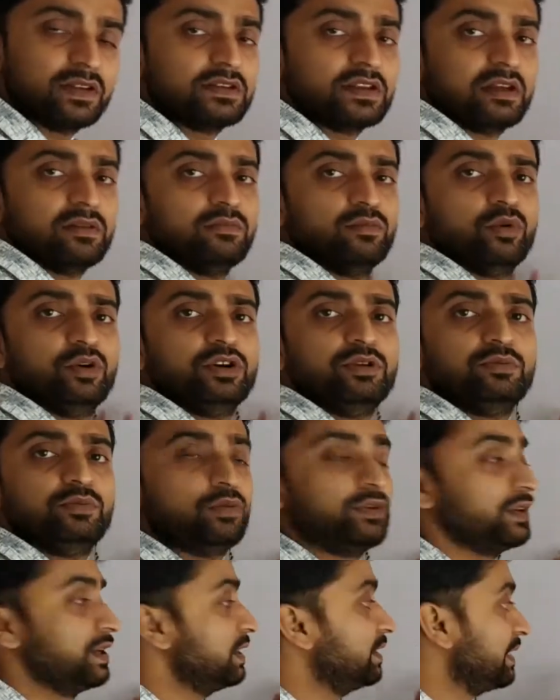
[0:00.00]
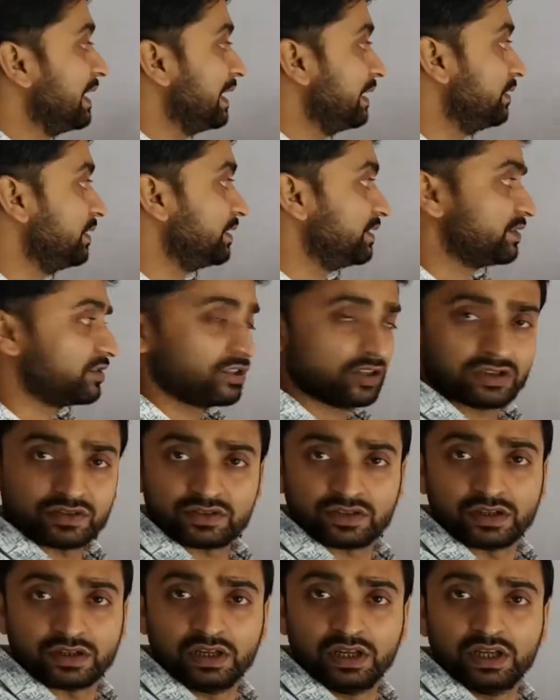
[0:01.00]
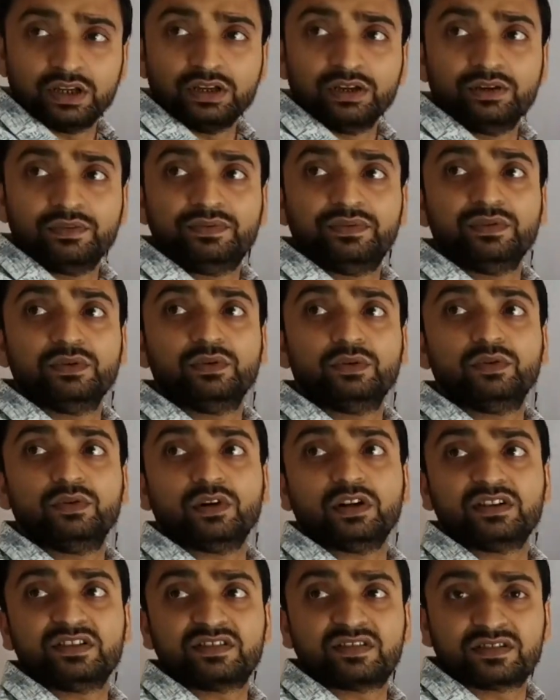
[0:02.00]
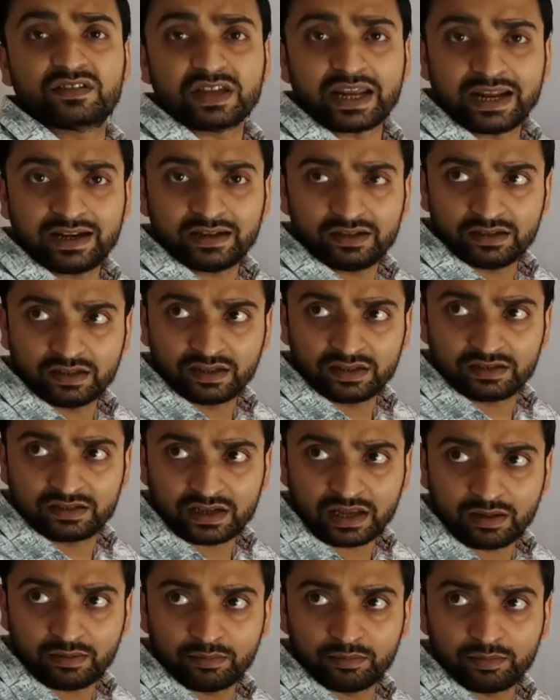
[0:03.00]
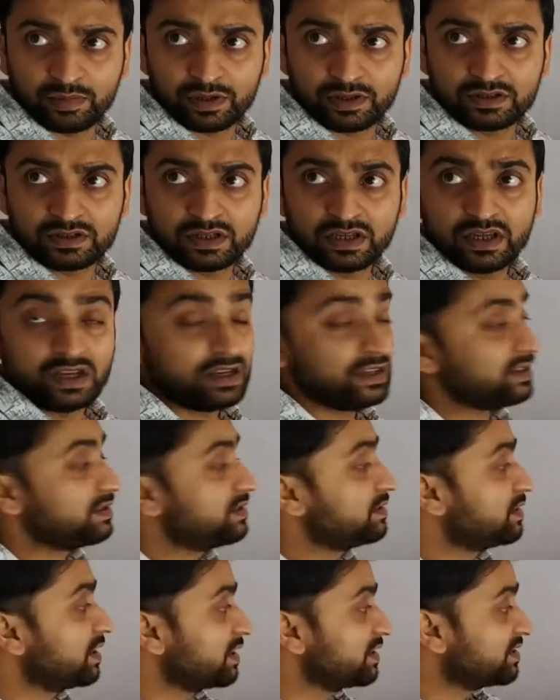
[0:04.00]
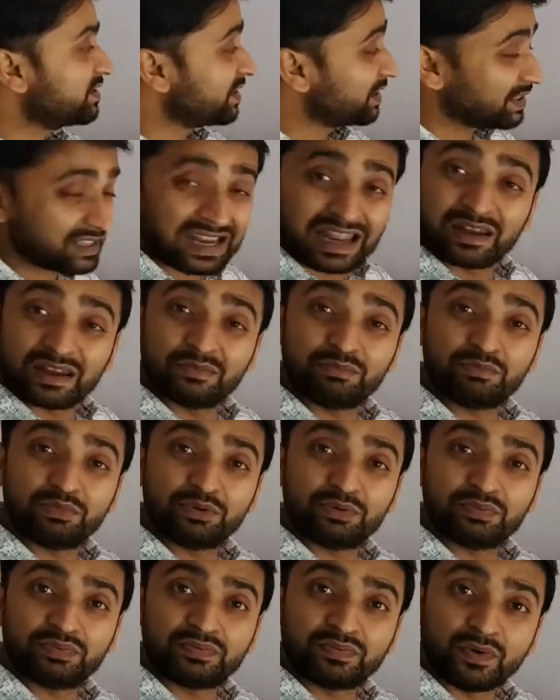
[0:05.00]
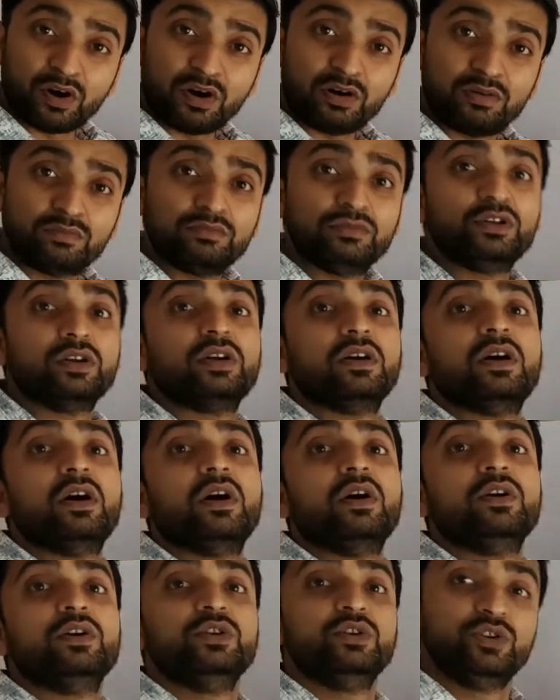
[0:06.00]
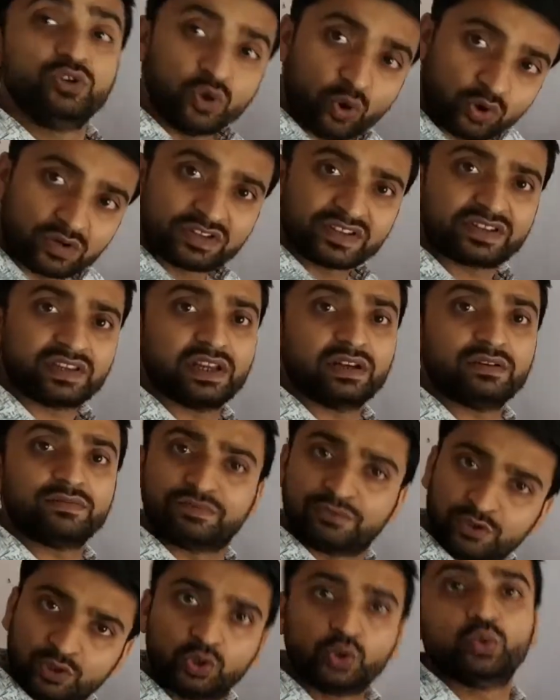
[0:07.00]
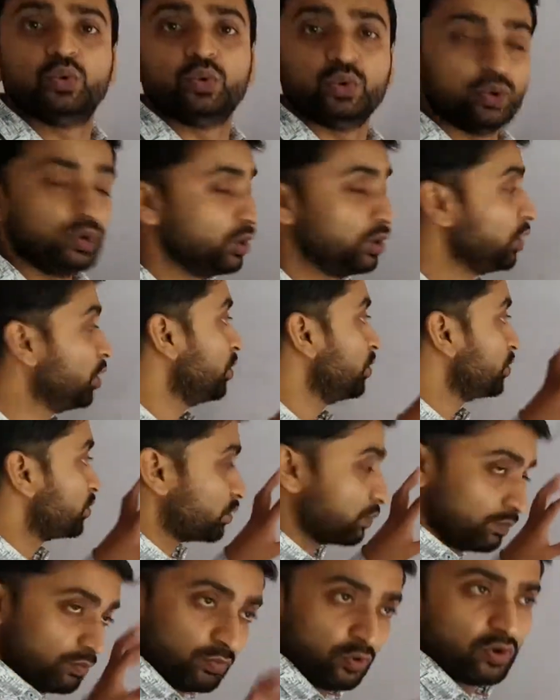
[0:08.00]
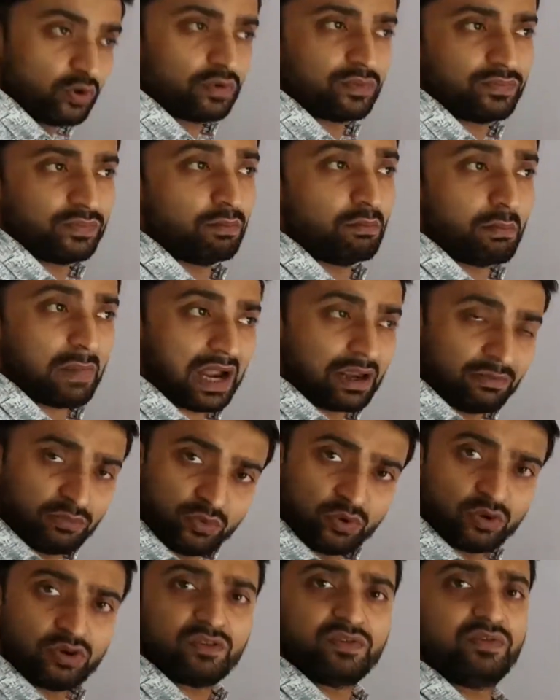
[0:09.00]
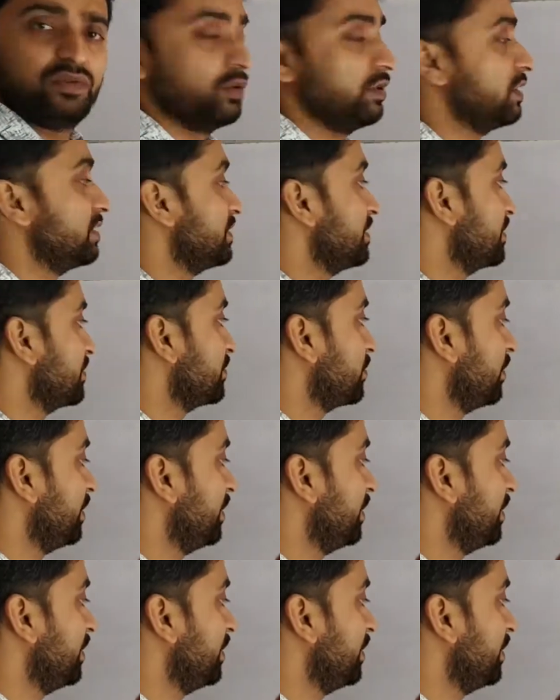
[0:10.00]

are more important than the structure. If you understand the examples, the structure can be formed yourself too. So my focus is on